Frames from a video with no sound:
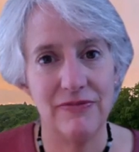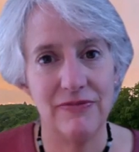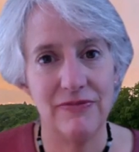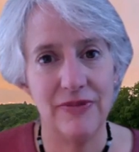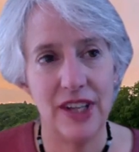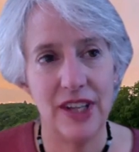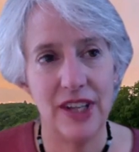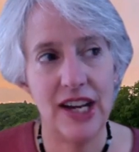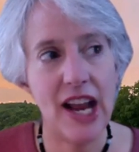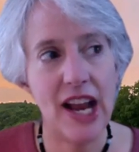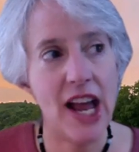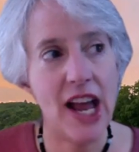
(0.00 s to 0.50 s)

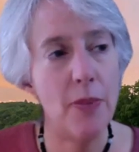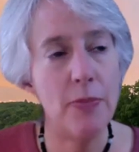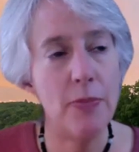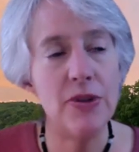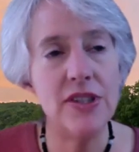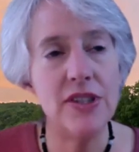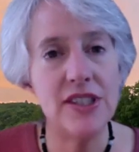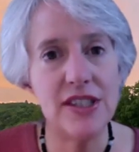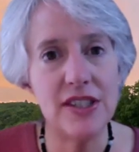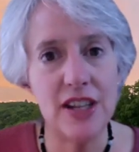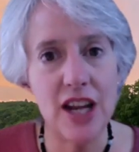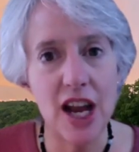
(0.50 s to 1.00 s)
It
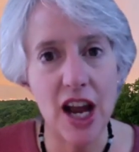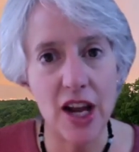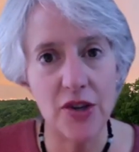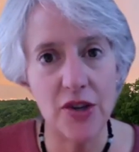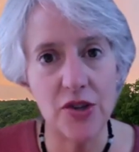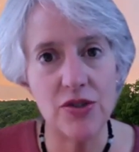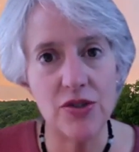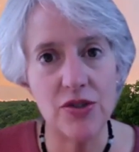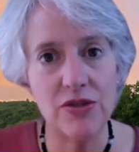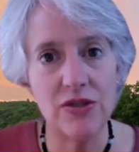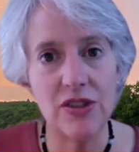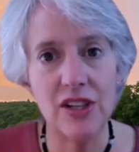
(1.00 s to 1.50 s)
happens
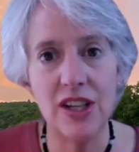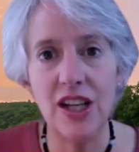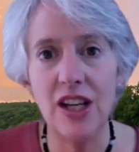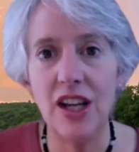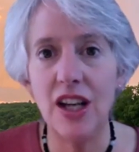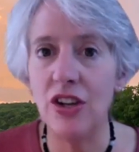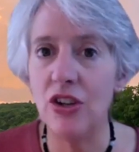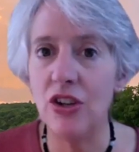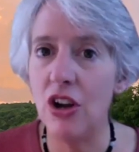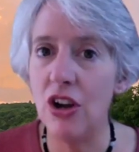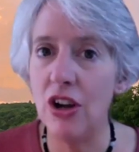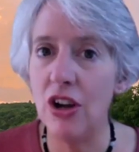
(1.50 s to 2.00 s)
naturally
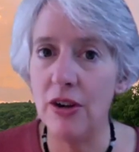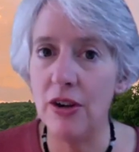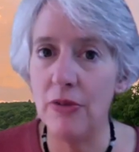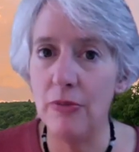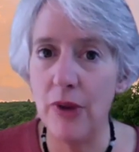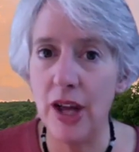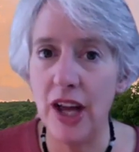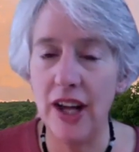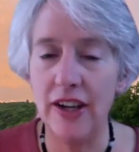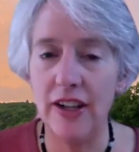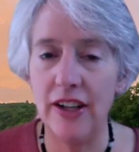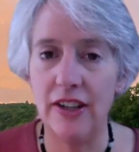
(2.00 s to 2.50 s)
and
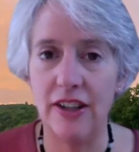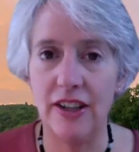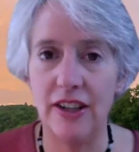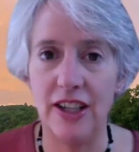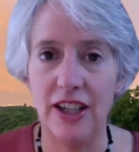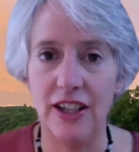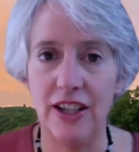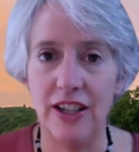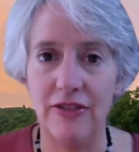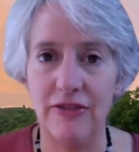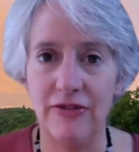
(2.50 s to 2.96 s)
automatically.